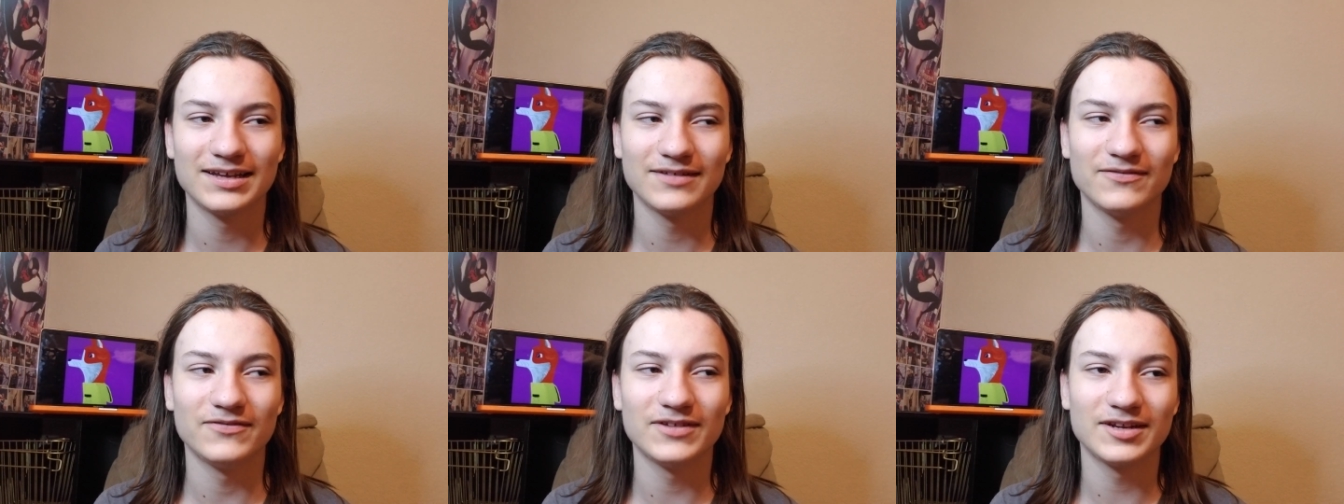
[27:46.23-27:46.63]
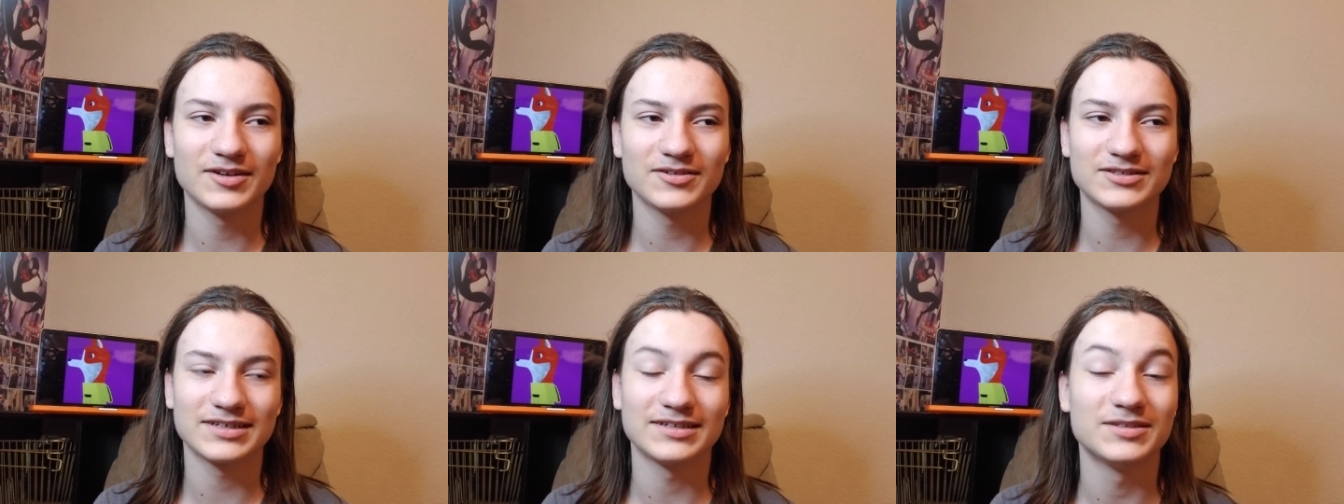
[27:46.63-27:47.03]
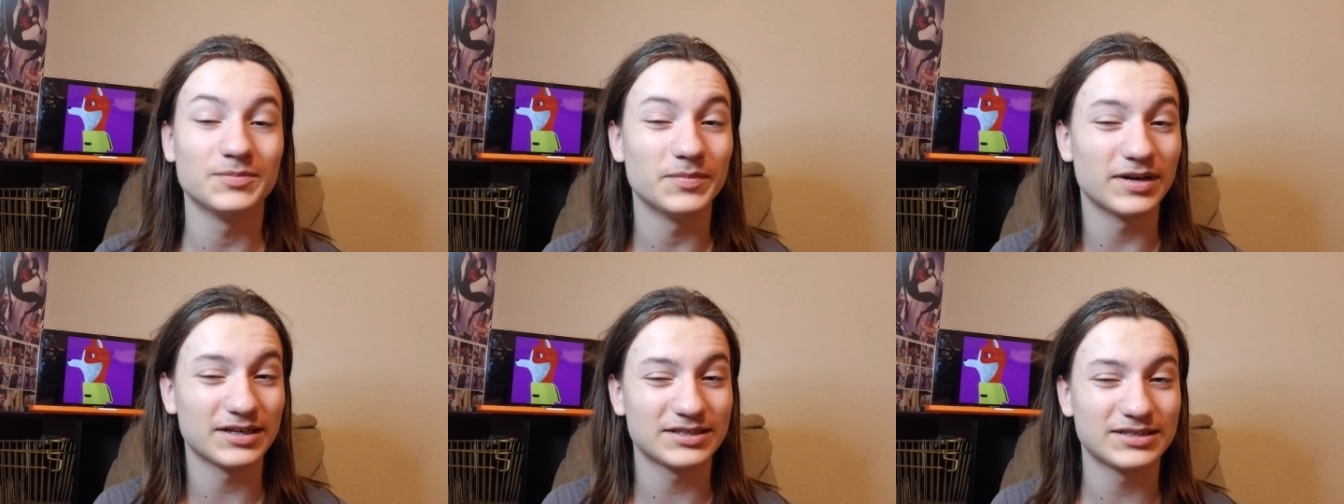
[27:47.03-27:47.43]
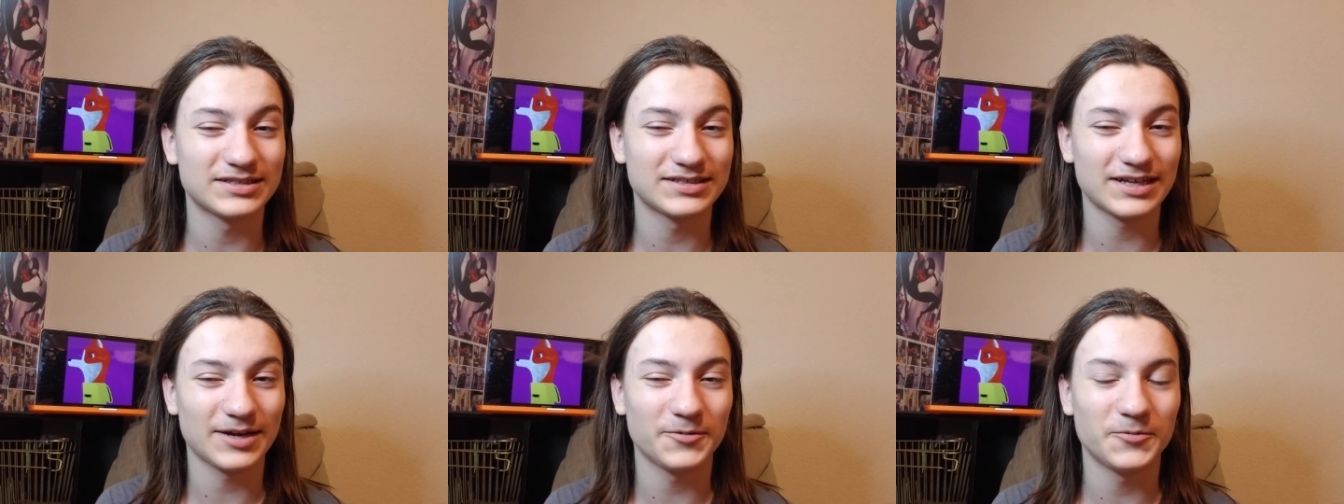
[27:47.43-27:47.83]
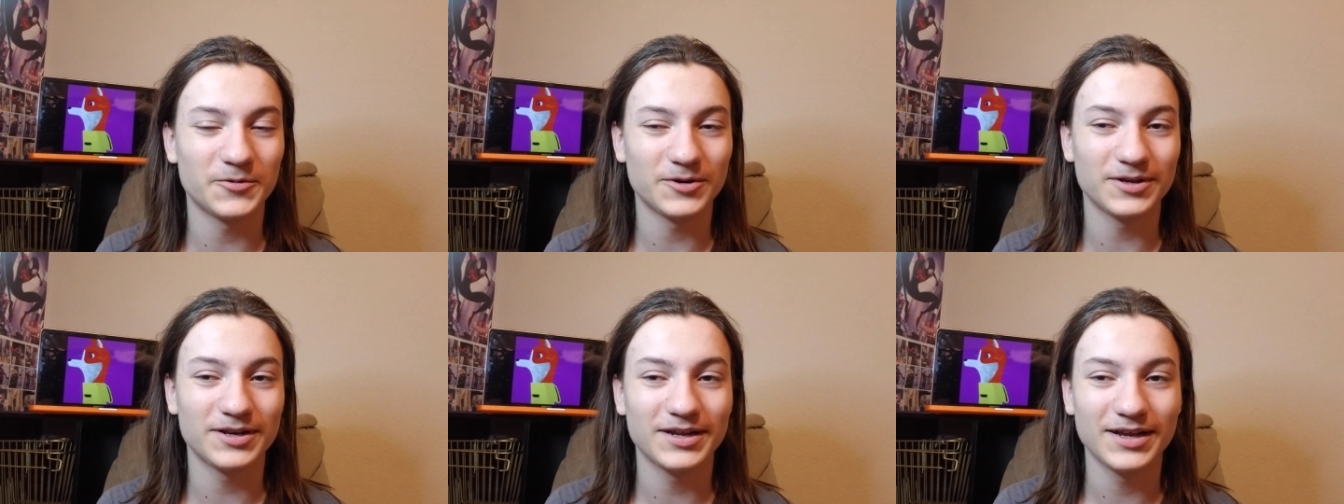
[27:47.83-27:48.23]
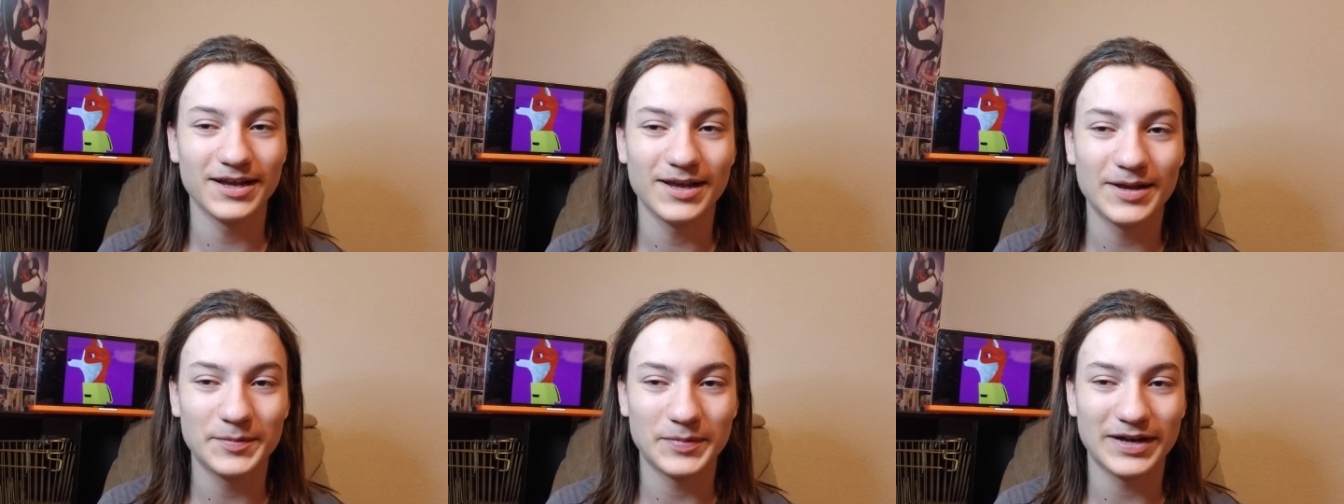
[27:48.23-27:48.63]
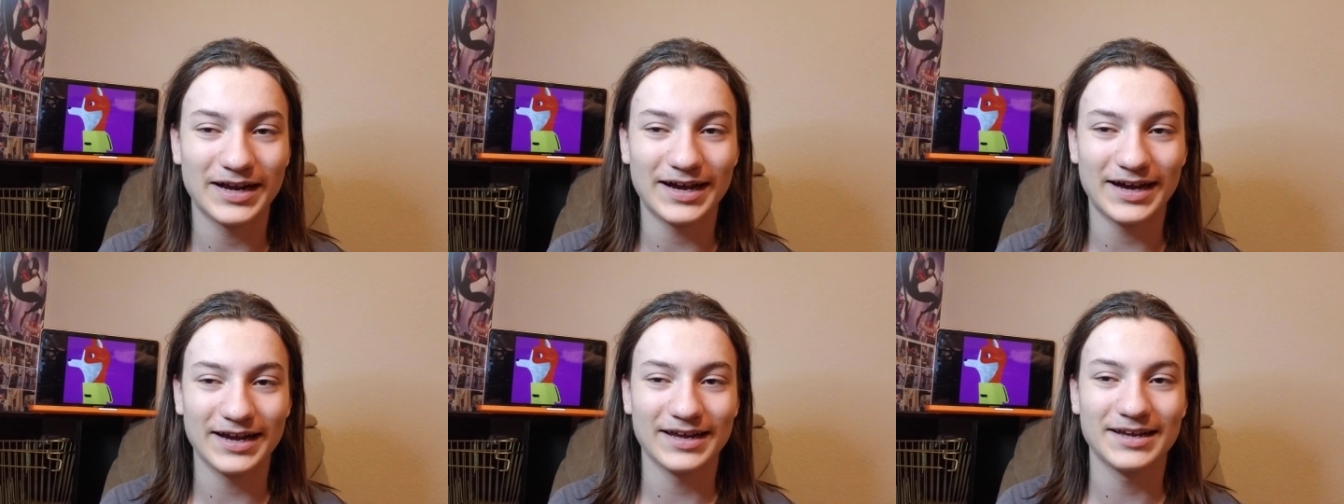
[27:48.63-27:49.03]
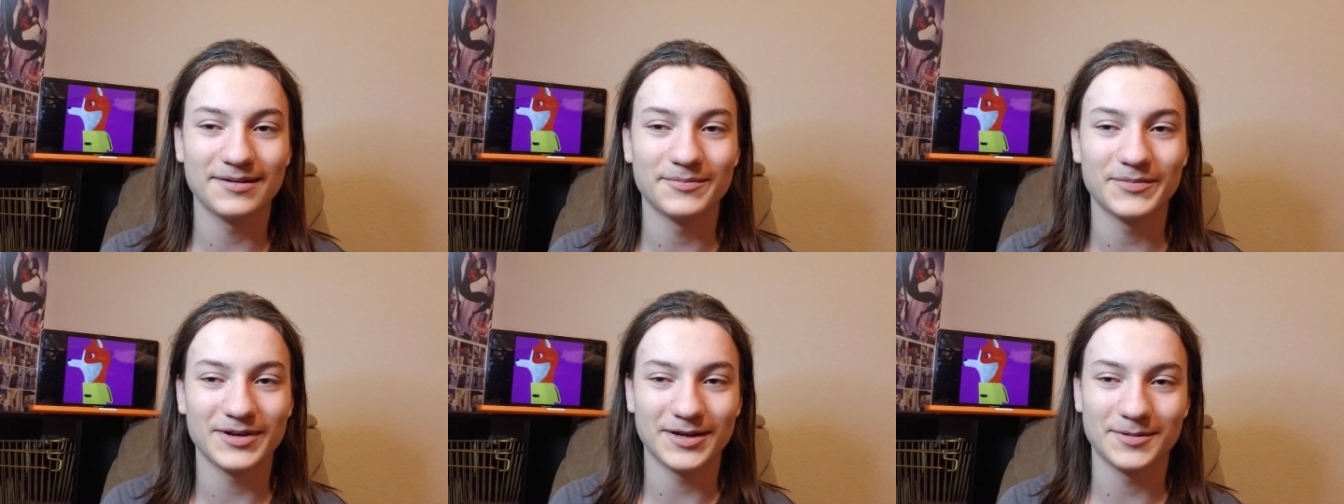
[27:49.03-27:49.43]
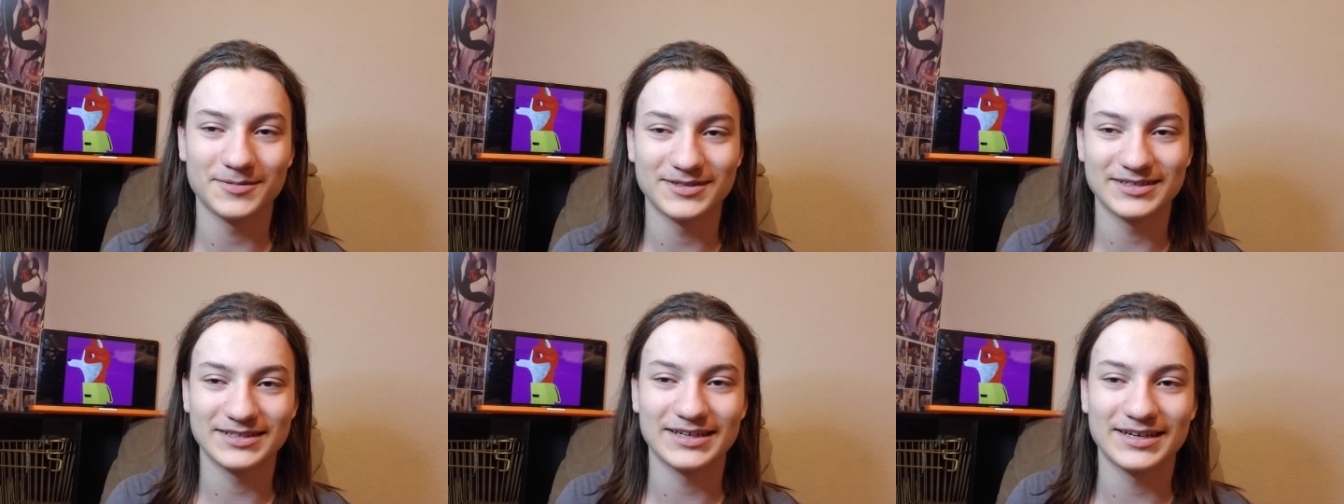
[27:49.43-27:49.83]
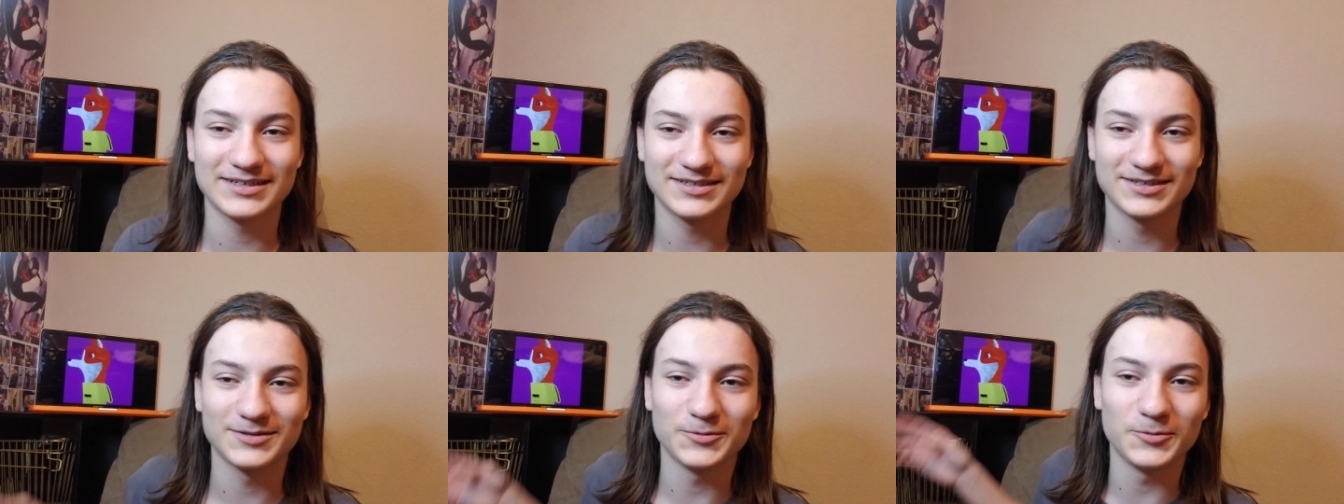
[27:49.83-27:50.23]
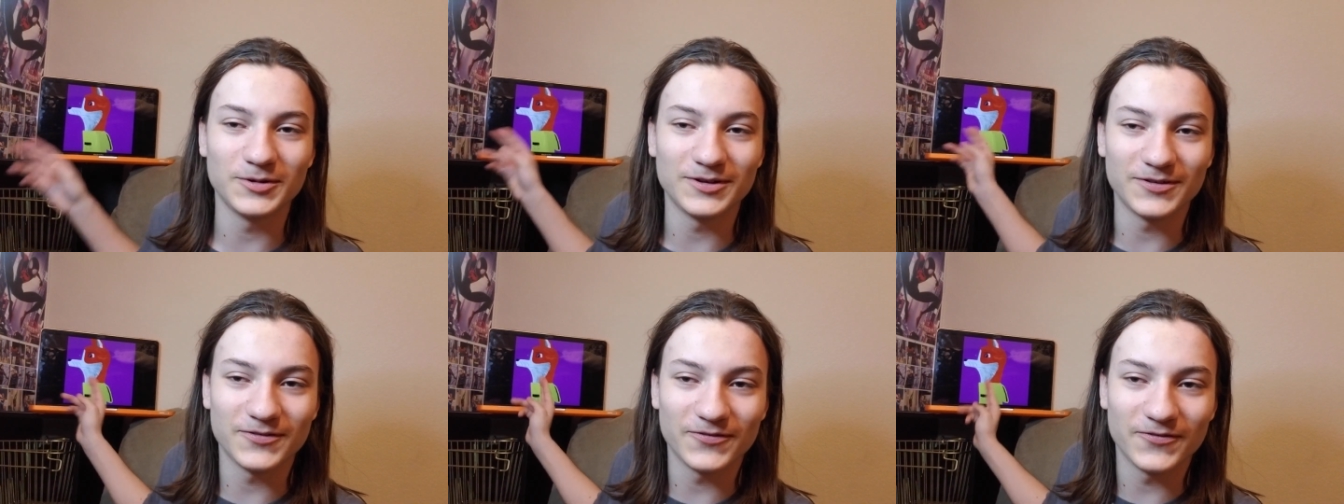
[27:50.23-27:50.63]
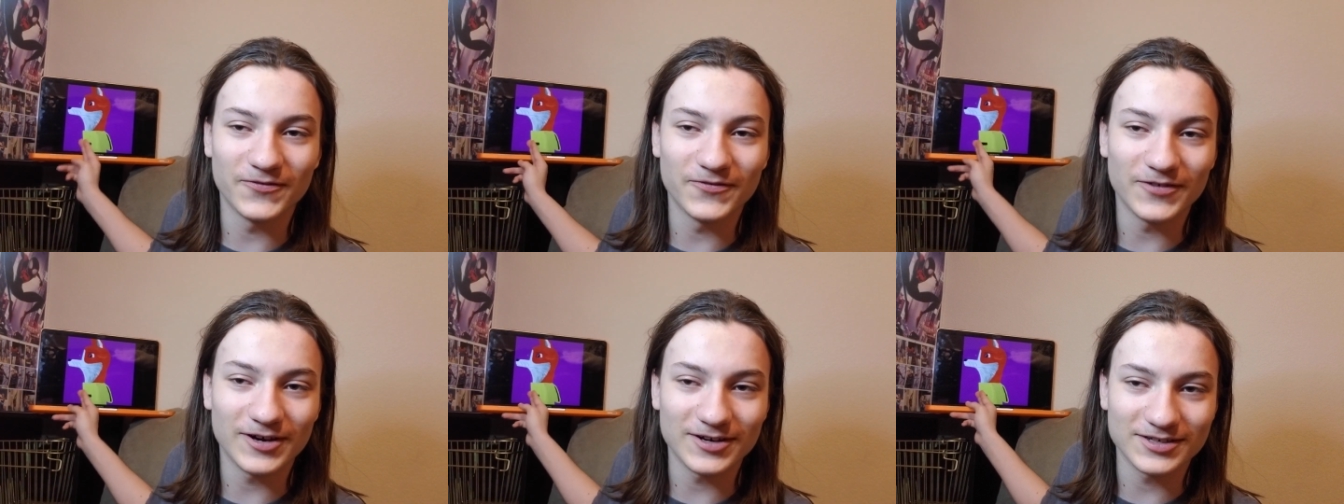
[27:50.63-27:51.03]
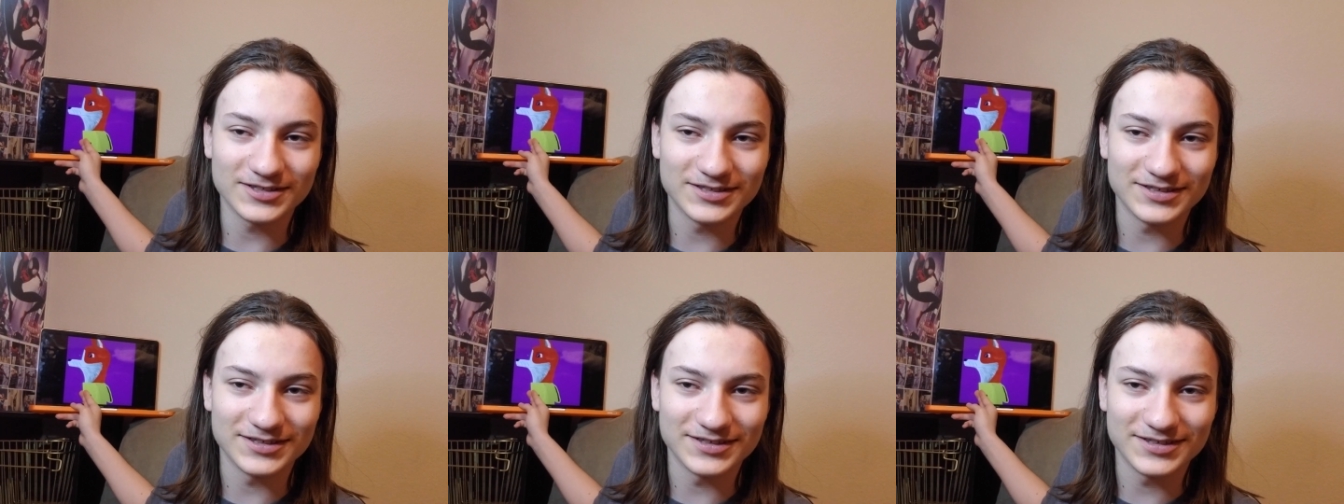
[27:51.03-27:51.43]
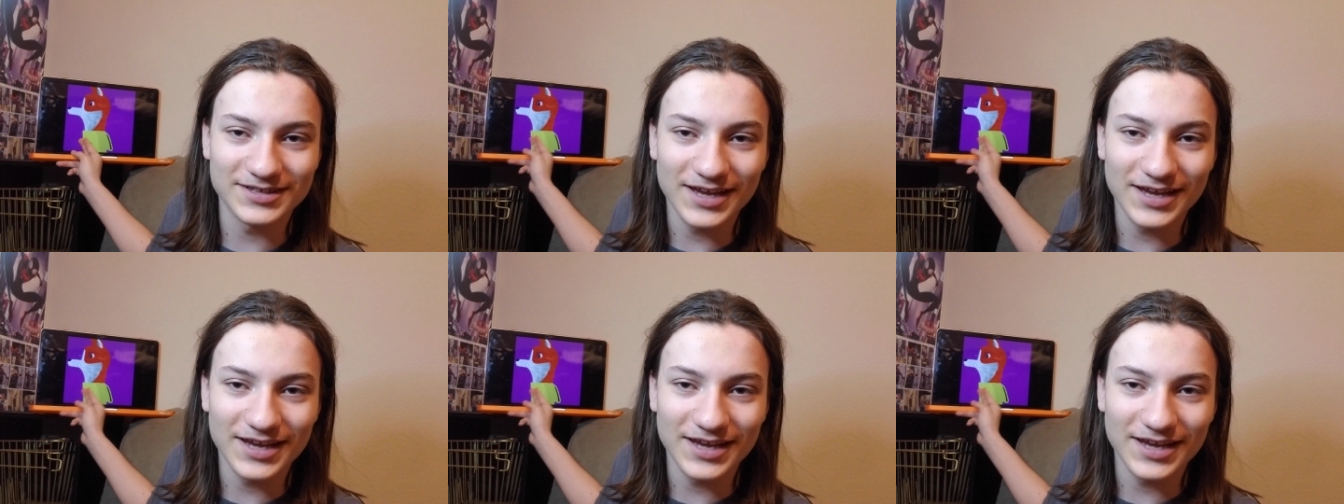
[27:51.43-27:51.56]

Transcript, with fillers: videos as much as I would, but I am obsessed with boxes.